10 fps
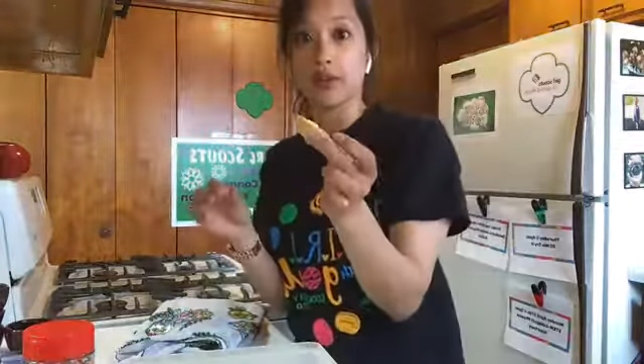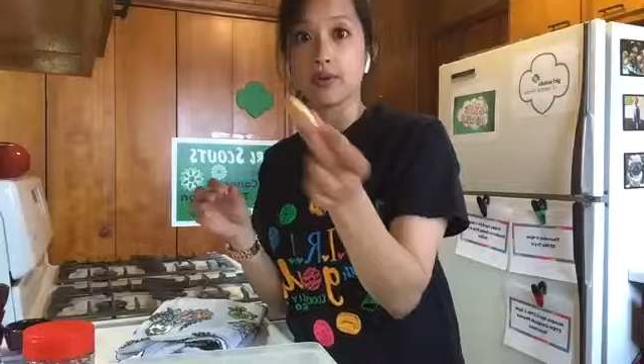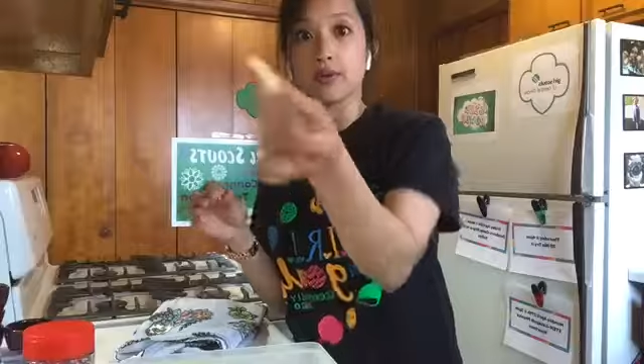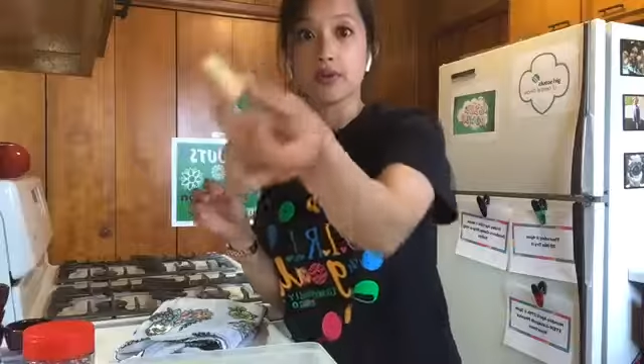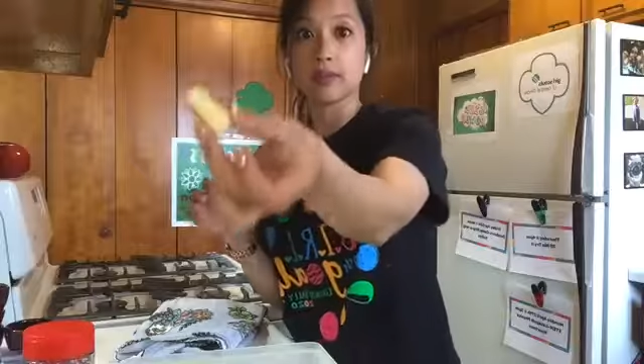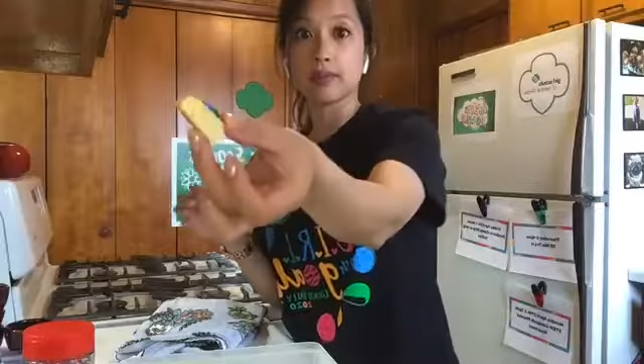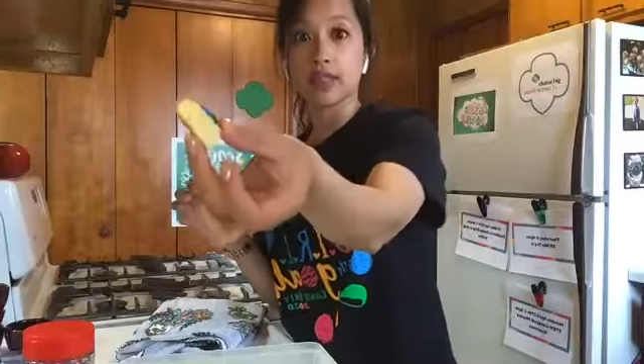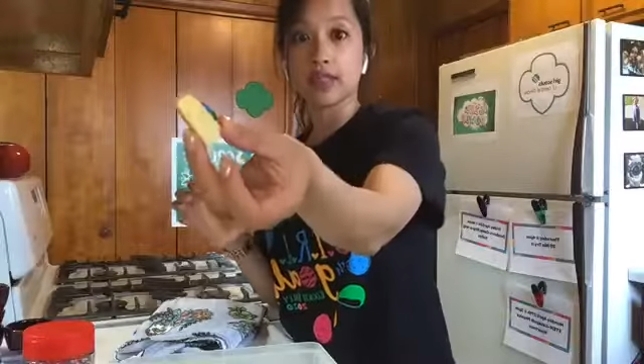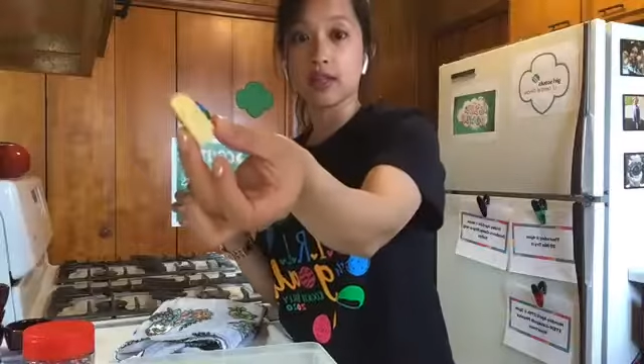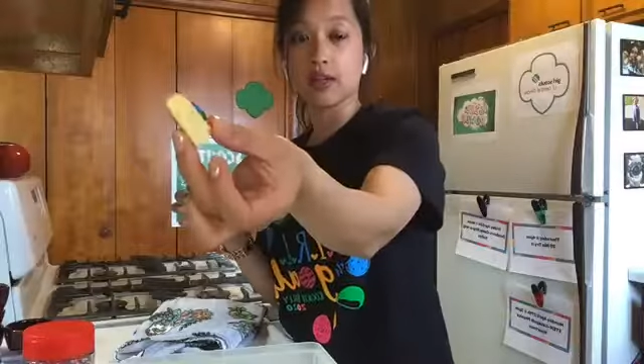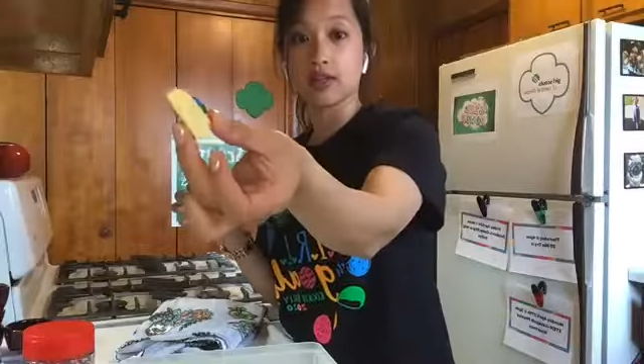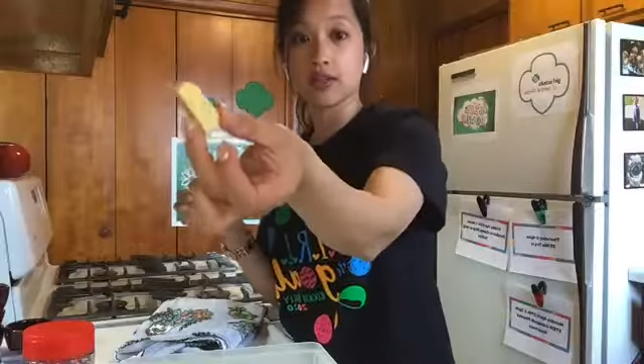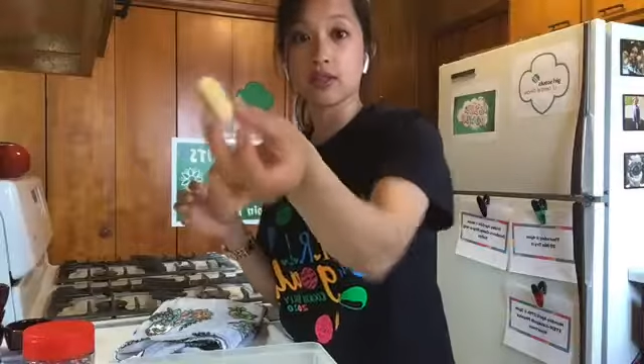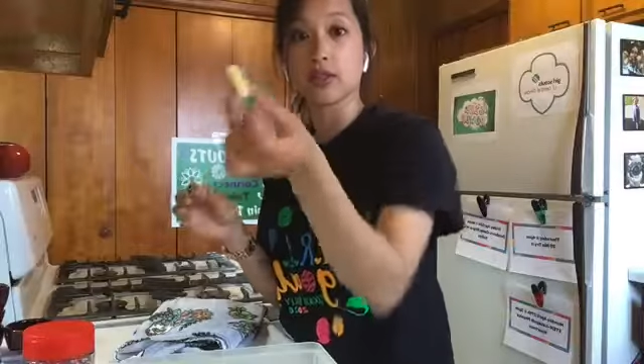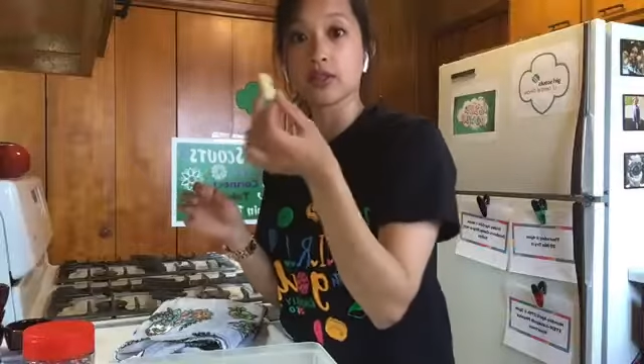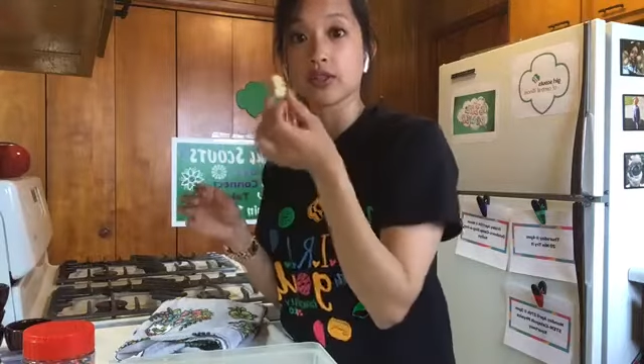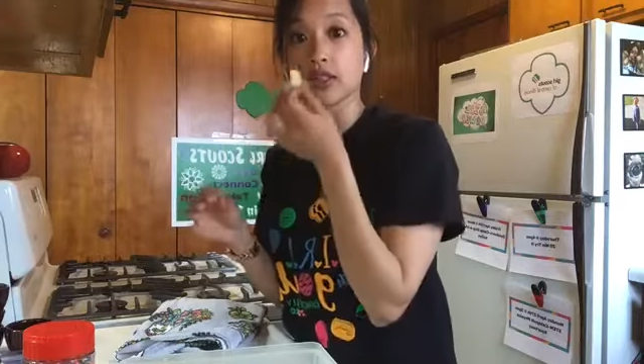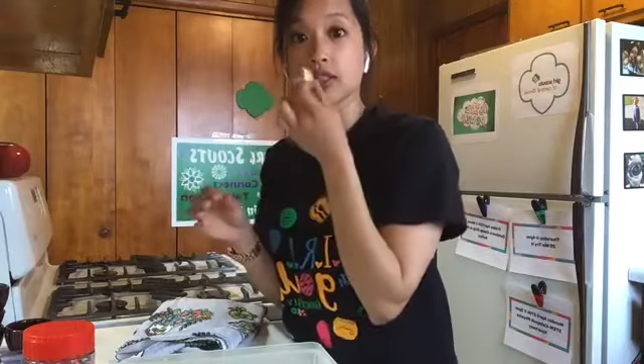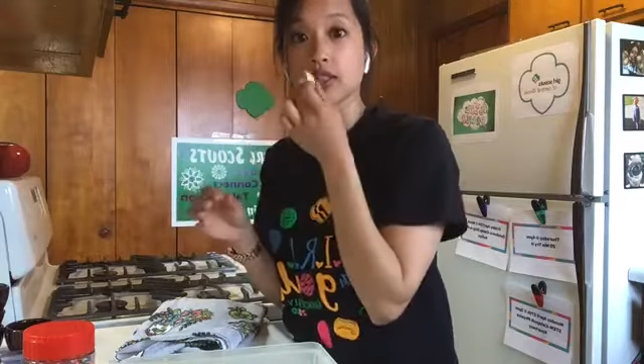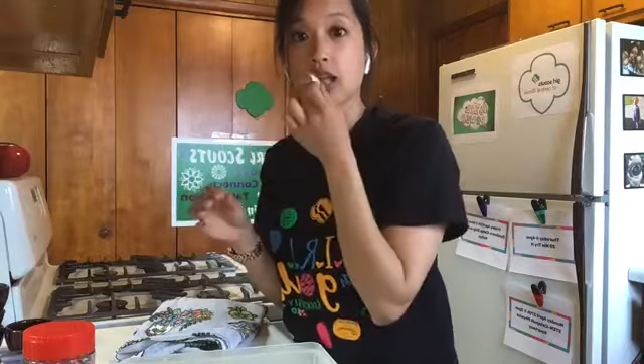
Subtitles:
I'm gonna tell you it's delicious.